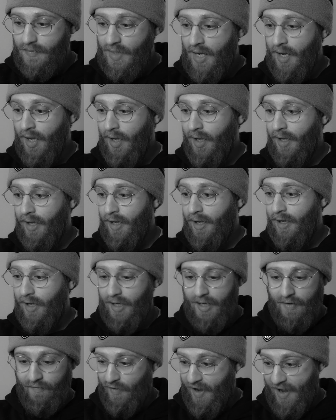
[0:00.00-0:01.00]

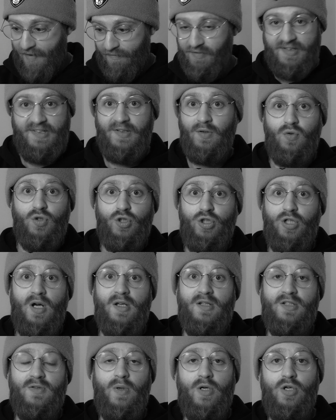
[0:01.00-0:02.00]
for every single
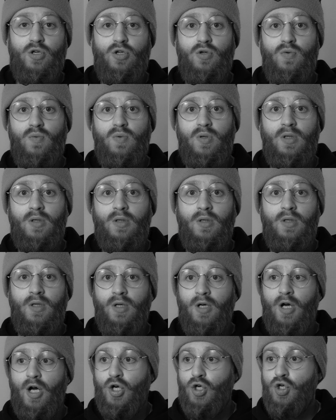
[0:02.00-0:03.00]
shot, so I knew
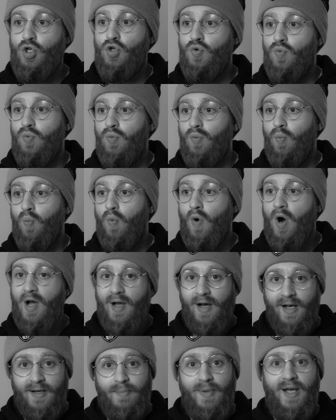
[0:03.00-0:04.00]

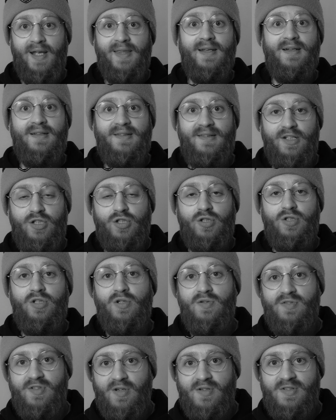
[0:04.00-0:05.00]
why I had made the decision to
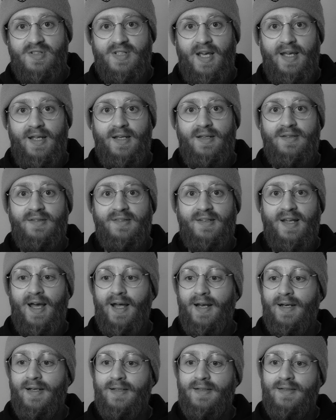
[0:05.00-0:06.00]
use those settings,
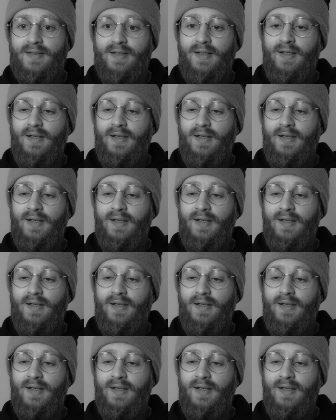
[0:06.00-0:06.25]
and